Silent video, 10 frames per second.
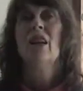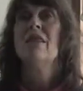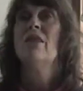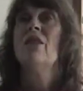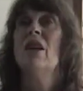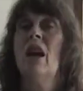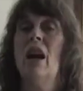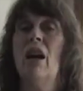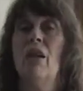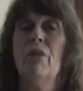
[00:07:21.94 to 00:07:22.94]
so you
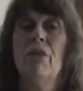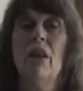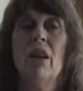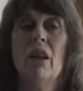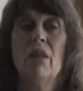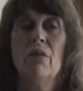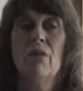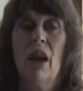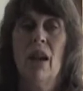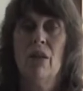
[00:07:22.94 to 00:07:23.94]
have
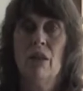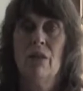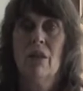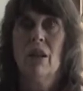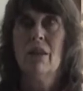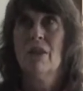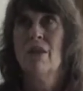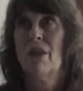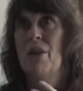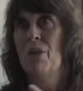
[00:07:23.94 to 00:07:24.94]
values
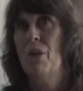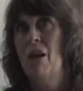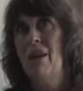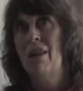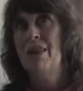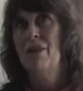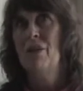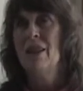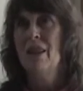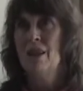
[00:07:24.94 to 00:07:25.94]
clustered on the wall on
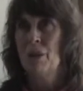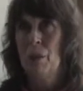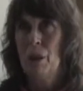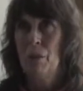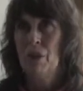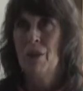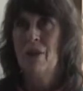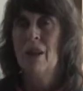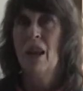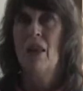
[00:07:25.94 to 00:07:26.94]
different easel
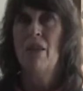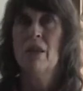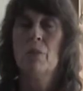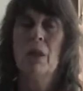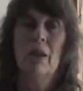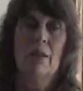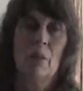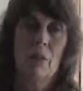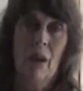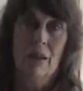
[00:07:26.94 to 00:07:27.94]
papers. And this begins a
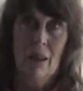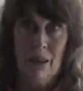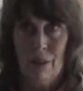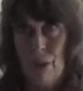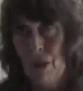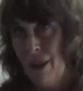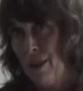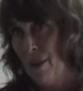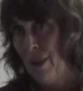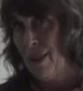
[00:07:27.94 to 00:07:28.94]
process, if you want to
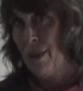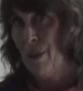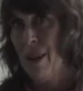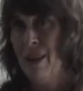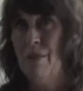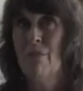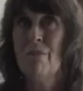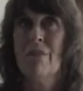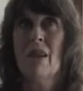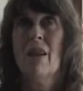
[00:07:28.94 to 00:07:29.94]
do it this way,
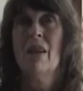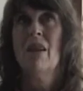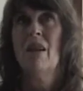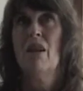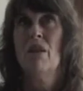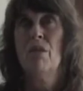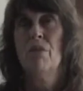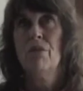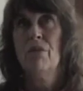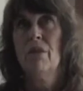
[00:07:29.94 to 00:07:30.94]

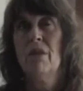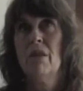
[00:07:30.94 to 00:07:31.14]
of